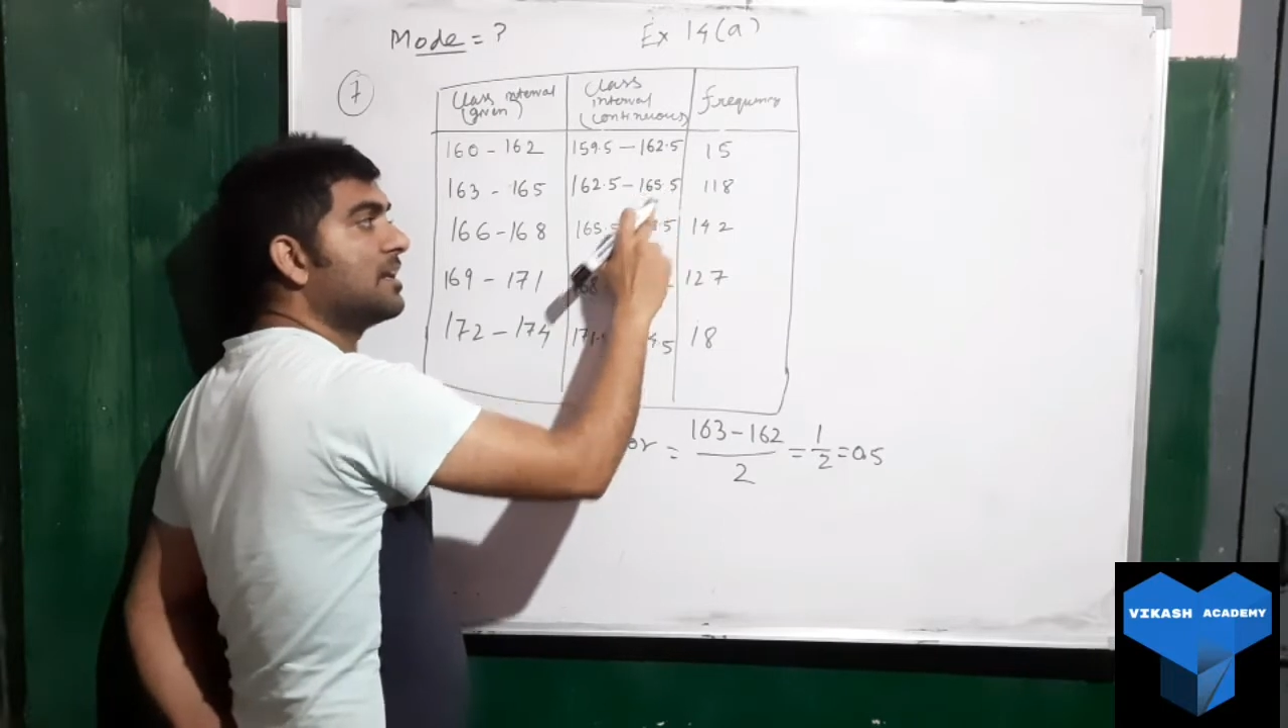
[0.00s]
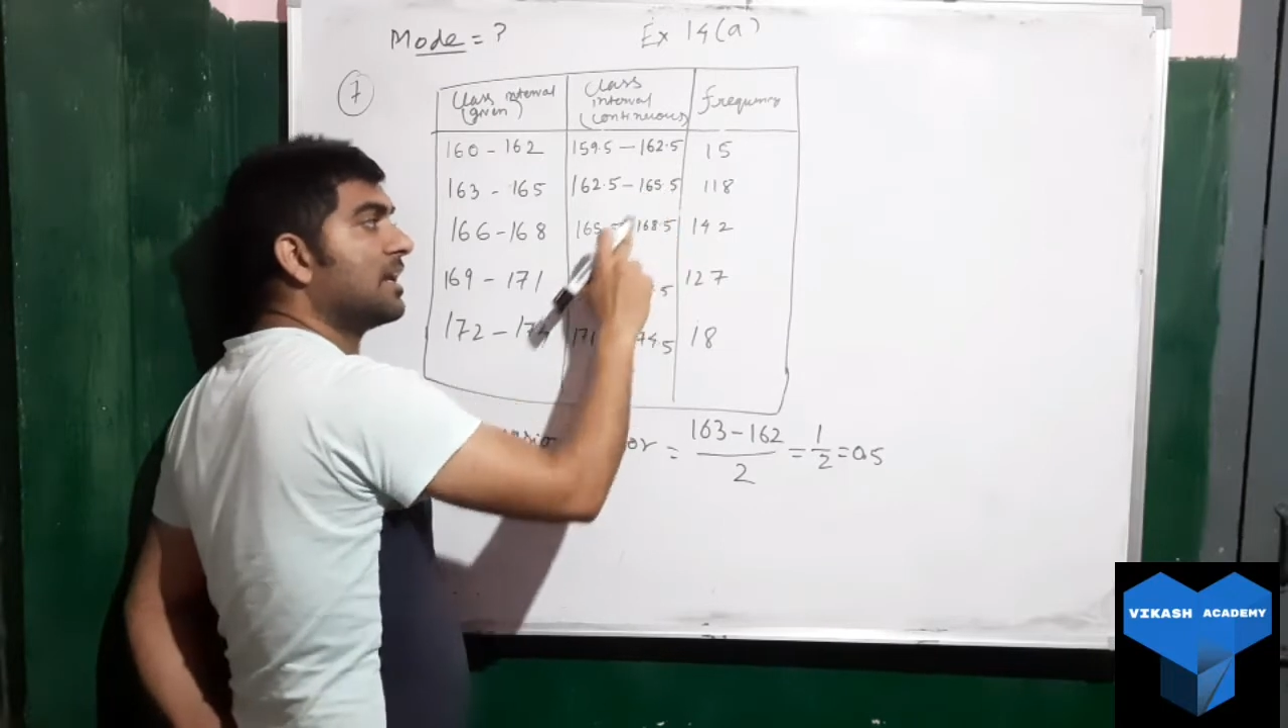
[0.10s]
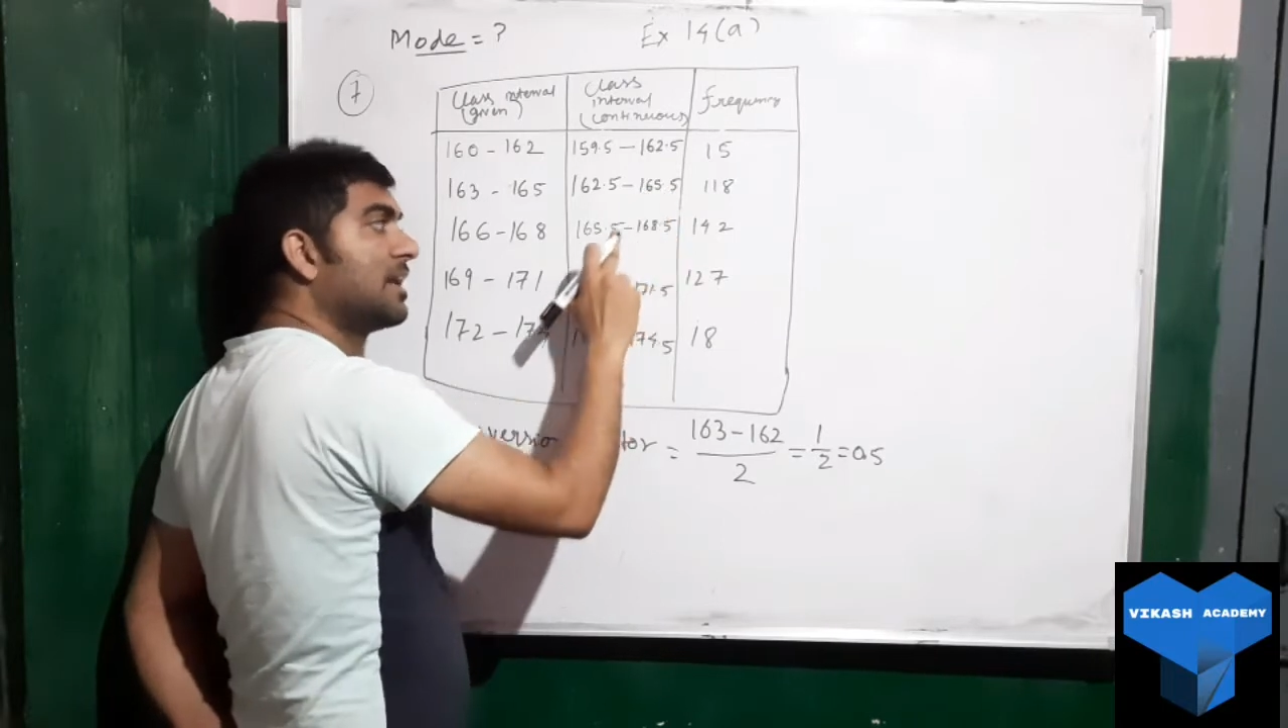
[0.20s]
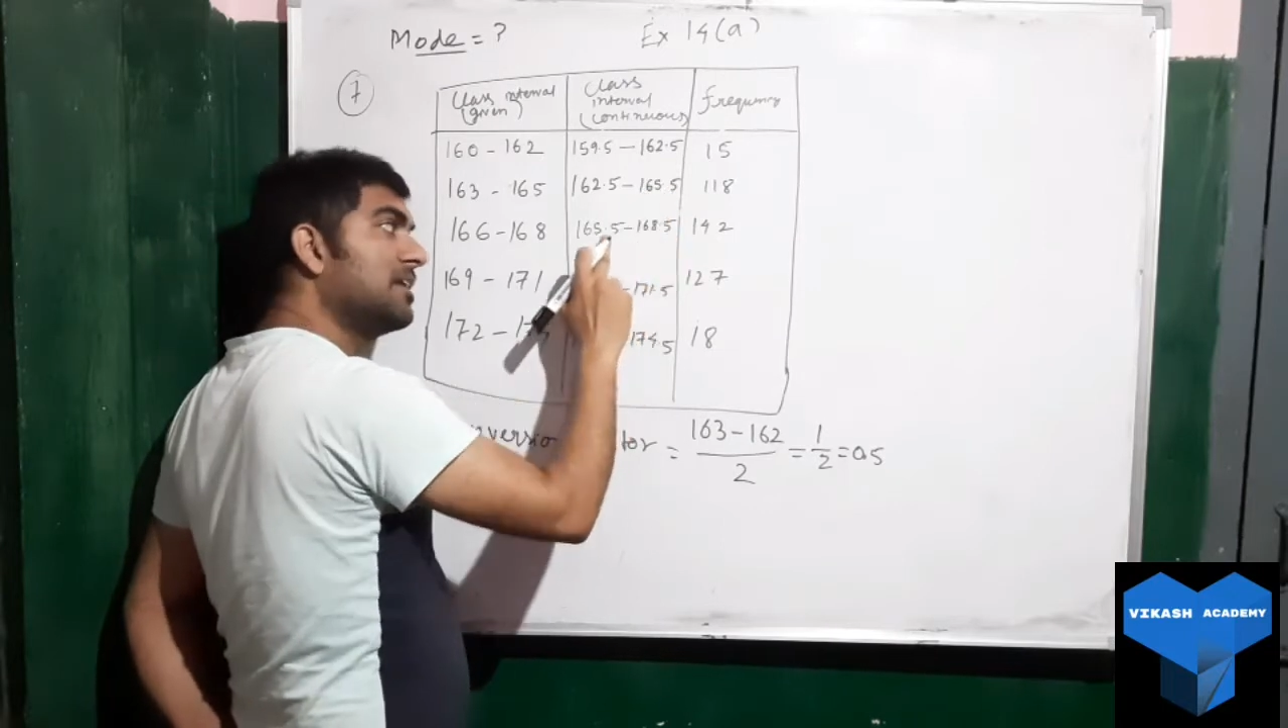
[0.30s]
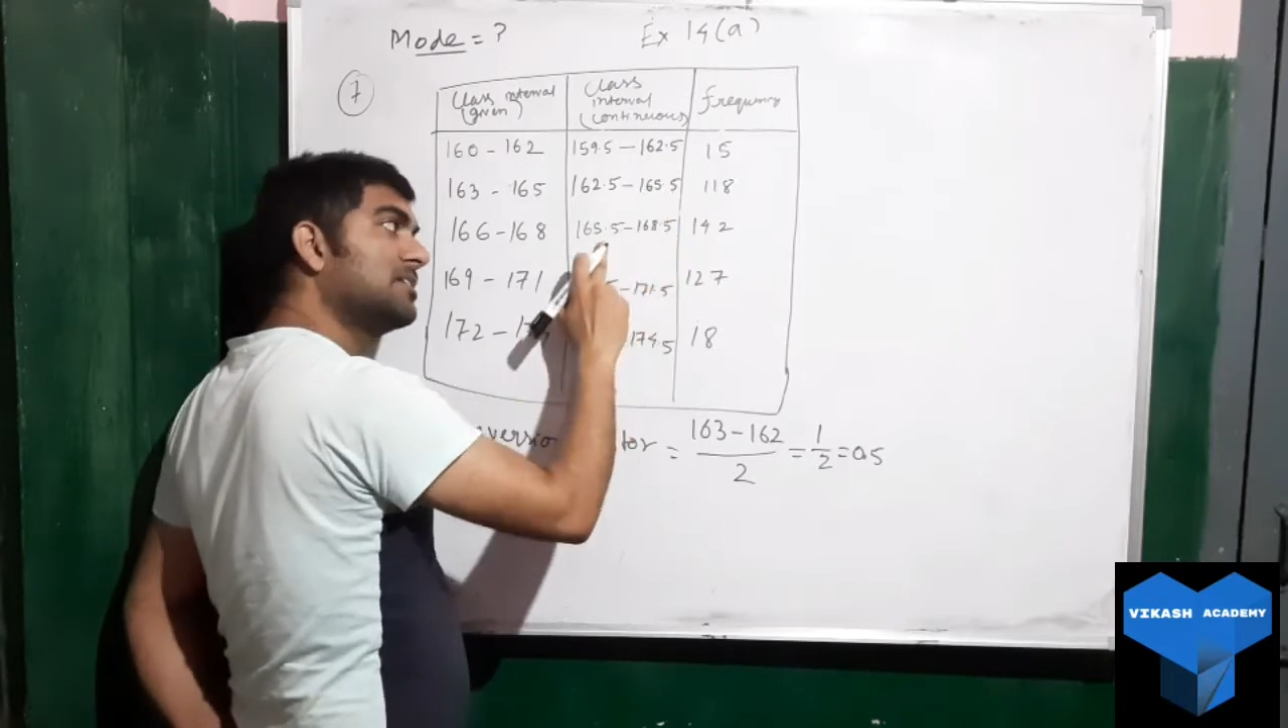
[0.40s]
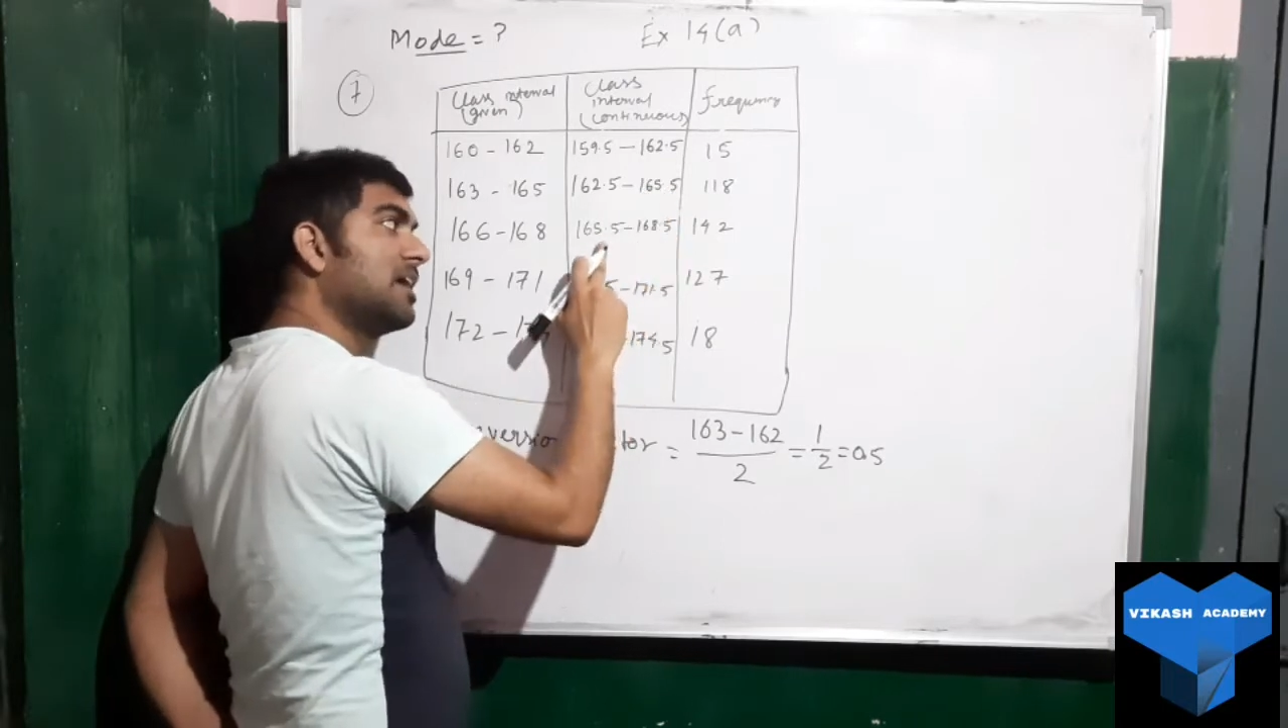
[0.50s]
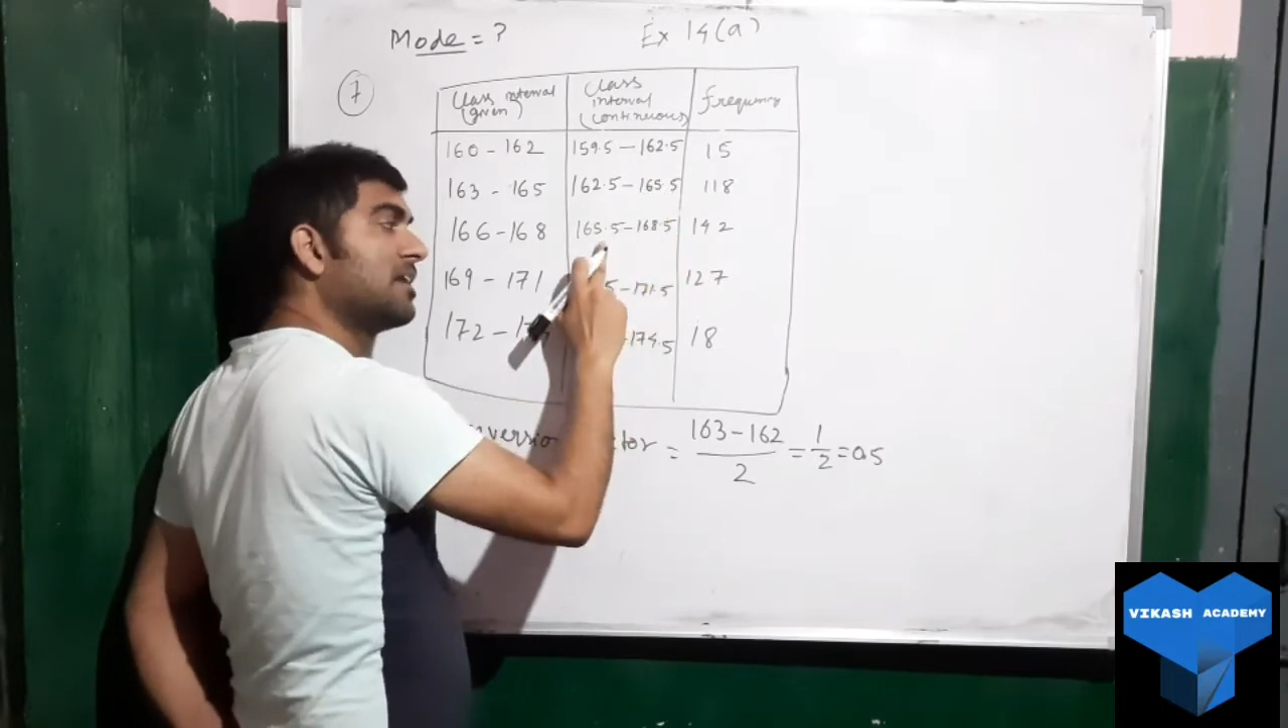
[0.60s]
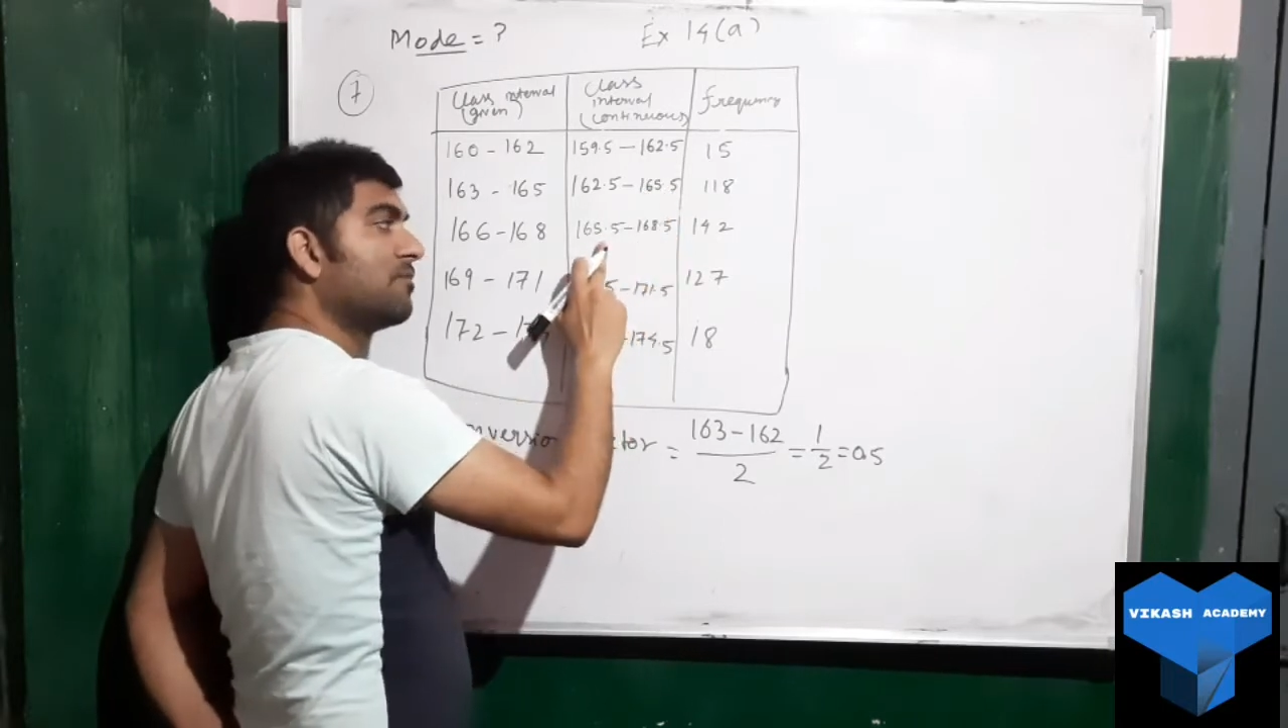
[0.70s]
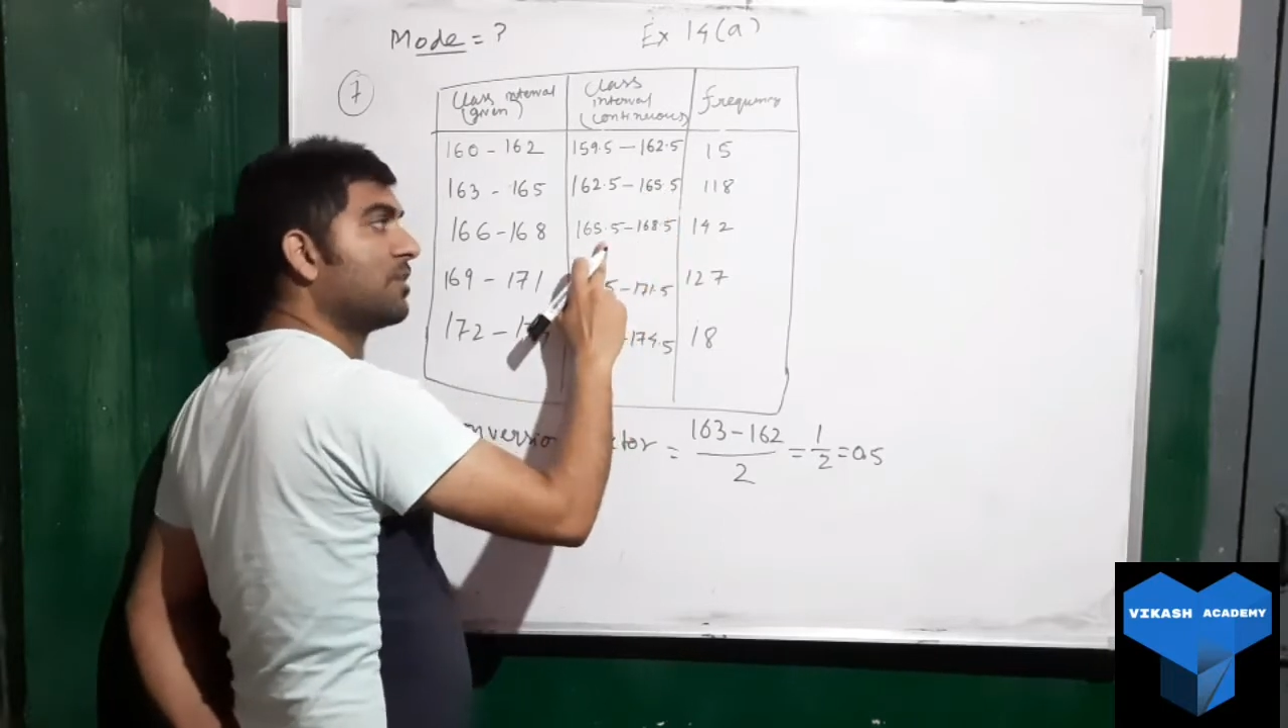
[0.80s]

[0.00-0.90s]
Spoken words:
again starting